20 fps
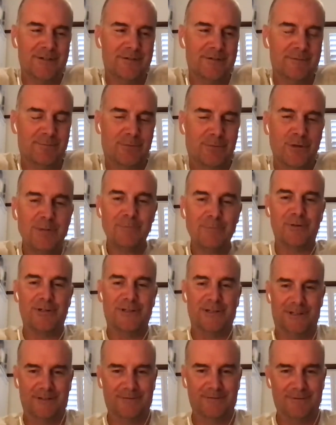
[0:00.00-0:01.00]
a
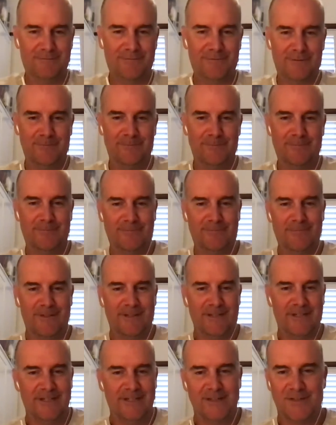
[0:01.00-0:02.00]
preprint from
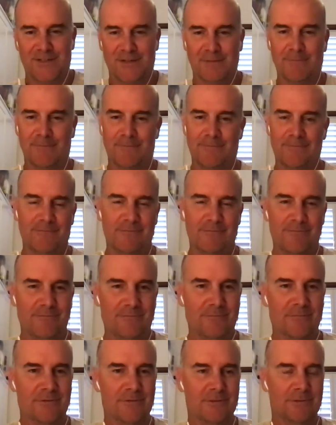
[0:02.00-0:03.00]
some
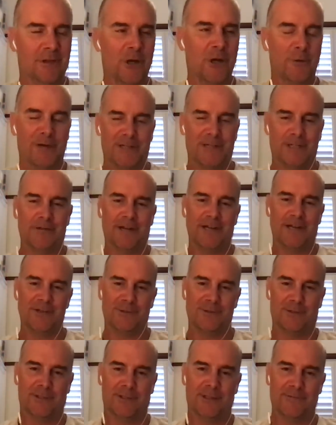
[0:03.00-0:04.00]
low
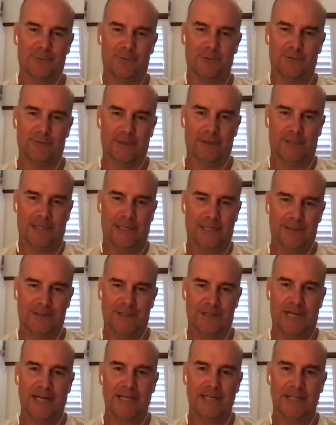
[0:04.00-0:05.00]
undergraduate level uh,
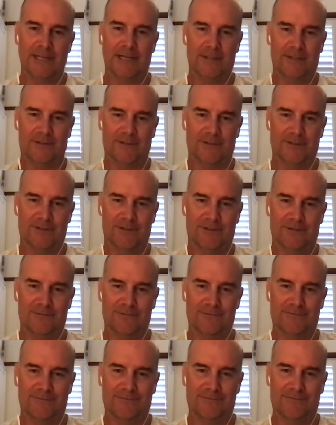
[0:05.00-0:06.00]
genetic analysis
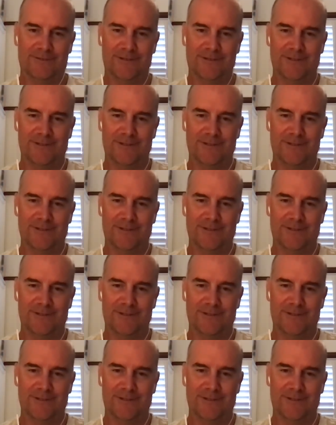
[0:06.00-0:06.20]
of